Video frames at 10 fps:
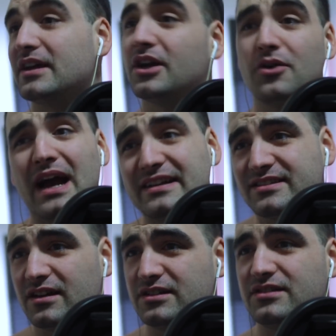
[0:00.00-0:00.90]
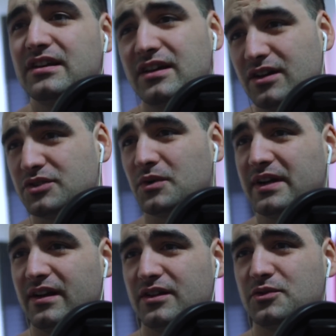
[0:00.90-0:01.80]
Congrats. No, on, you don't. you don't
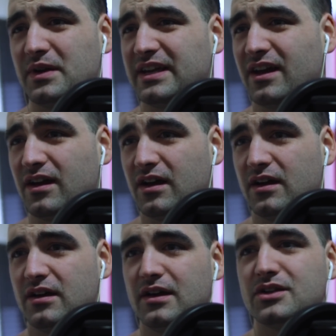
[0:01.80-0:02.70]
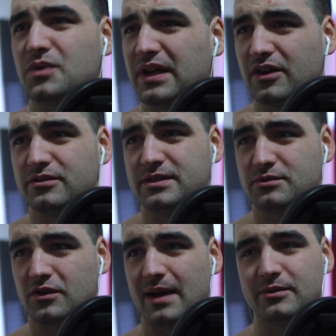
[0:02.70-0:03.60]
have to. 20, 20, 100
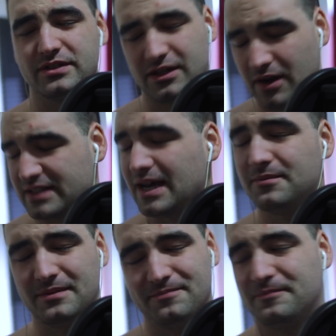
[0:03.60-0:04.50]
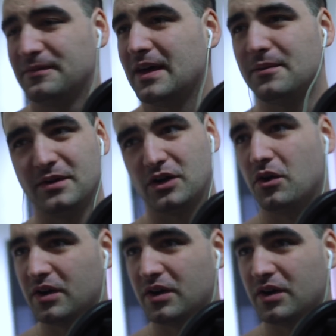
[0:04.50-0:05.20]
subscribers. Congrats. I'm. I'm gonna go.